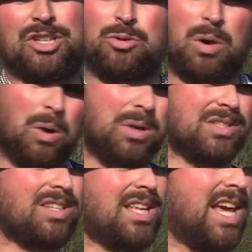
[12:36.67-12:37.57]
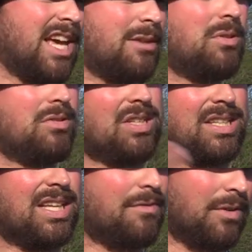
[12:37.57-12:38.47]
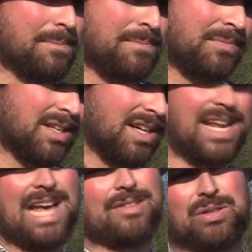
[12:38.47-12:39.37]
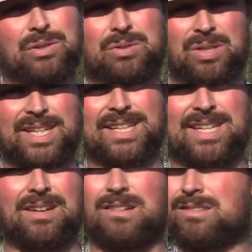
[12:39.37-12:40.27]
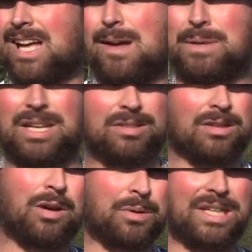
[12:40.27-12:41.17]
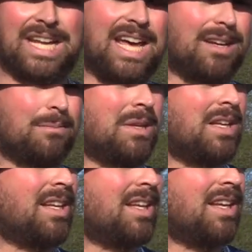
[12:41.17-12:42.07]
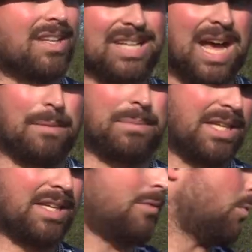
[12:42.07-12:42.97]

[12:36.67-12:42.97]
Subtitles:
you owe it to the animal to give them an ethical, clean kill, not be unloading at them, and not be